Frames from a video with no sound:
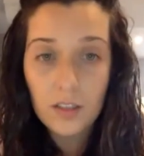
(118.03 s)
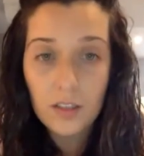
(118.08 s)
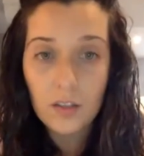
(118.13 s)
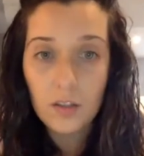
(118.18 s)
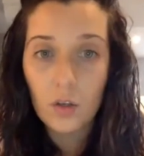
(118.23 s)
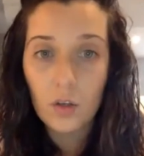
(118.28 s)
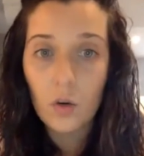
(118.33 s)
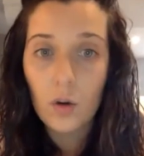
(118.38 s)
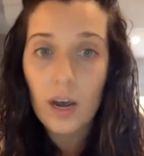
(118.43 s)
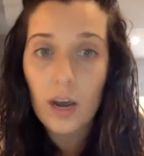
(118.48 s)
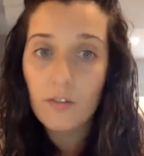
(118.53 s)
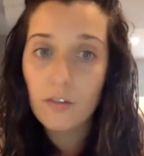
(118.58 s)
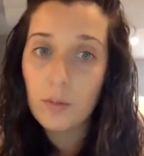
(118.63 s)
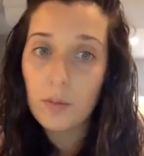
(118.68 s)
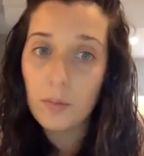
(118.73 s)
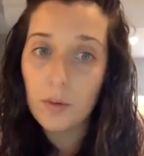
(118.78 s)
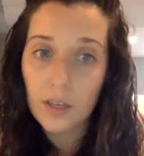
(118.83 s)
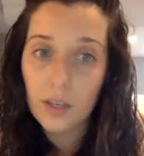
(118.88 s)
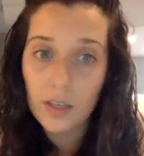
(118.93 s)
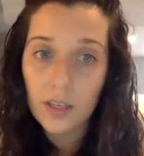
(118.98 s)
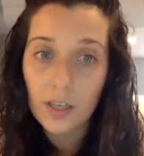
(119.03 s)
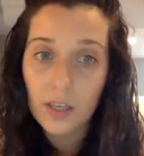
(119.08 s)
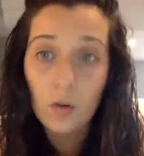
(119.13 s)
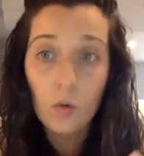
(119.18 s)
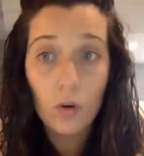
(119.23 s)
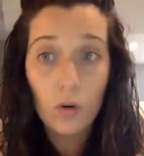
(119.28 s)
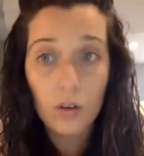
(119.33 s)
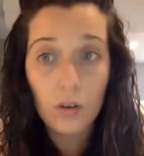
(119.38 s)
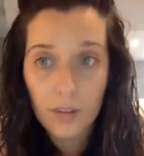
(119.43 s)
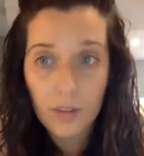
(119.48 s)
So every market
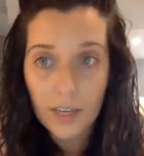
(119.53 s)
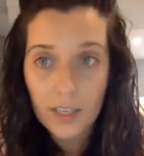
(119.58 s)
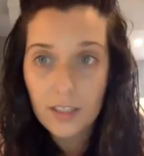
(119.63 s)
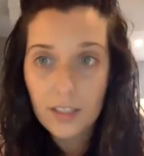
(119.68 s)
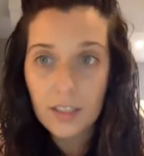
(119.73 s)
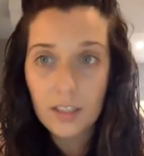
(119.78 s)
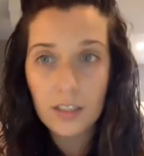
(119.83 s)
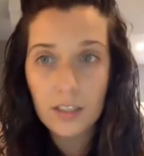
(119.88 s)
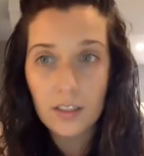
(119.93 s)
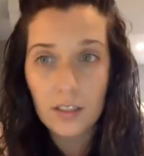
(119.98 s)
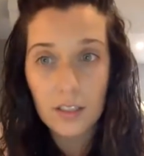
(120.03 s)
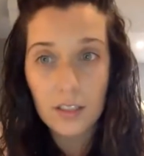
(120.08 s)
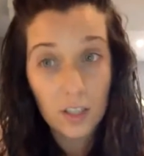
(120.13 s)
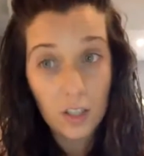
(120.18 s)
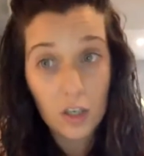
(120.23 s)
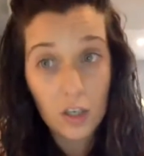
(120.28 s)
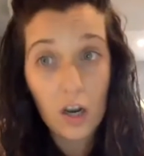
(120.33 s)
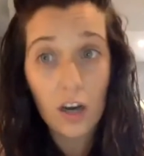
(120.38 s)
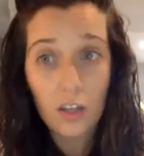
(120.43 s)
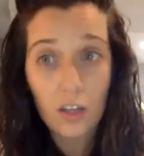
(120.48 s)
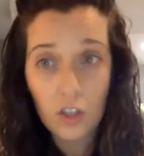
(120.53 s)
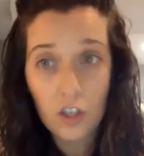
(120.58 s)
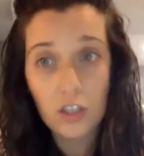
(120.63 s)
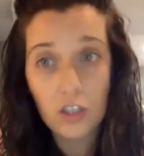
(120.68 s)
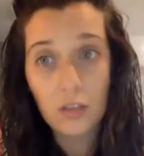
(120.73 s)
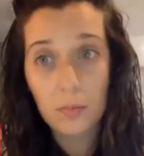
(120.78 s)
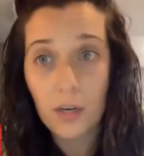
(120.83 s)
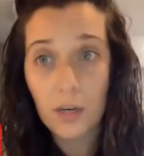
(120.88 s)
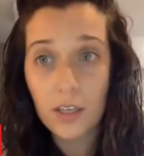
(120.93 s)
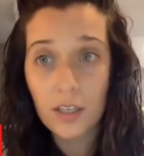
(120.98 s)
or event, because it's not
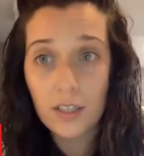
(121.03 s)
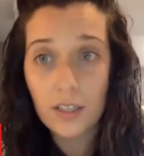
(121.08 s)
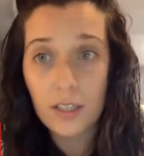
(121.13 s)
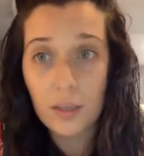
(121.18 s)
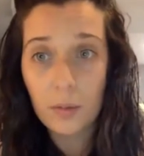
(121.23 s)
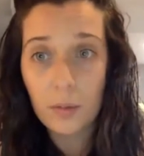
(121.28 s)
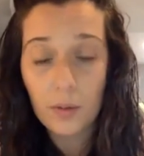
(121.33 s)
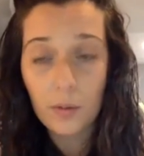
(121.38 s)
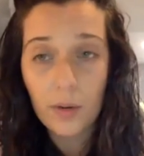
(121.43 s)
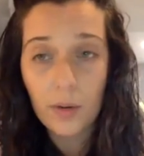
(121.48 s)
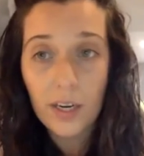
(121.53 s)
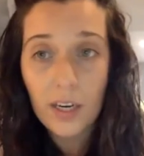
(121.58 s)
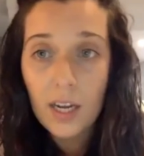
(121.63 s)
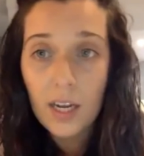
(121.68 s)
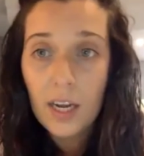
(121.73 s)
just markets that we run,